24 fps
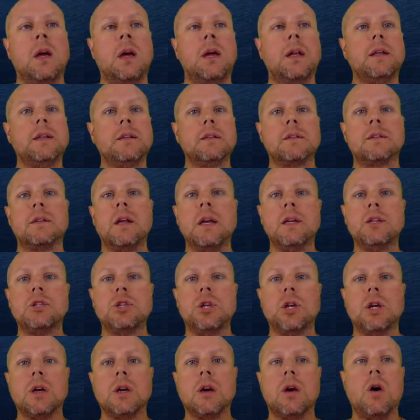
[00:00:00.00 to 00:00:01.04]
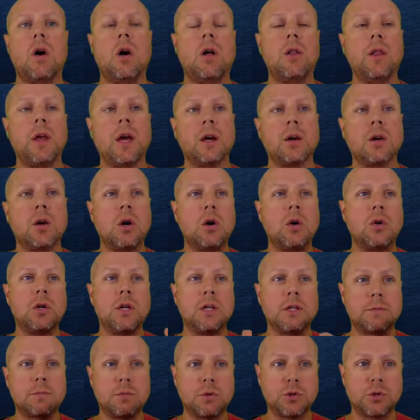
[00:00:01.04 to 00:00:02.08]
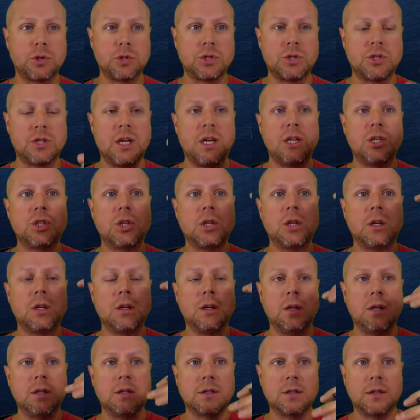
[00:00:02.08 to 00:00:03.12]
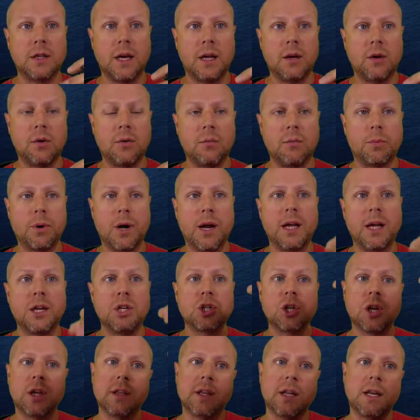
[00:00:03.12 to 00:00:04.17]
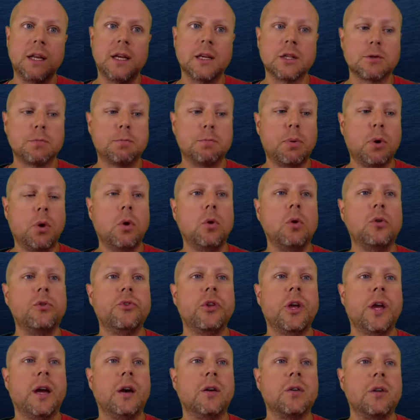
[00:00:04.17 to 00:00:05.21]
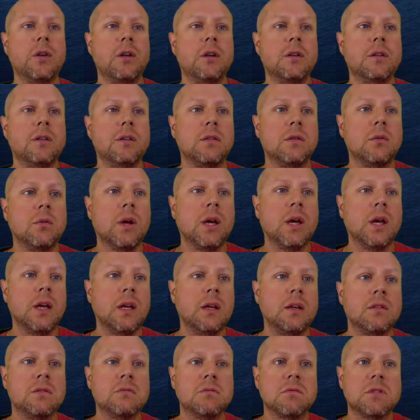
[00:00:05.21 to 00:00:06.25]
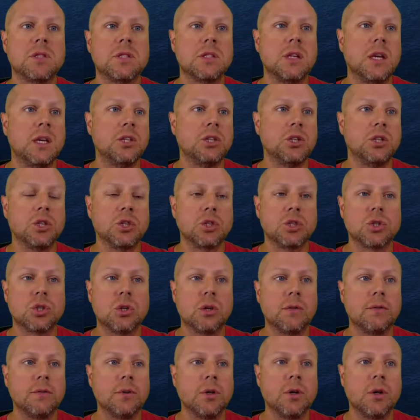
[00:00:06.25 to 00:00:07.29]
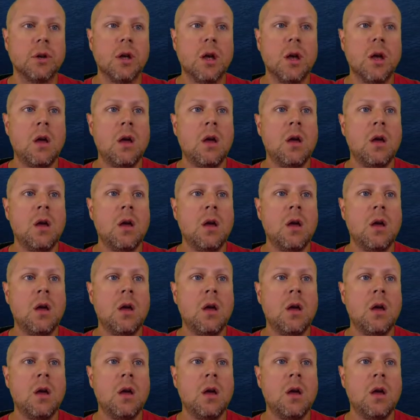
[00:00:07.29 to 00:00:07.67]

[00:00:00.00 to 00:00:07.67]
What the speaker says: And in staging, all that code gets pushed to staging into that branch, and then it gets pulled down into a staging server.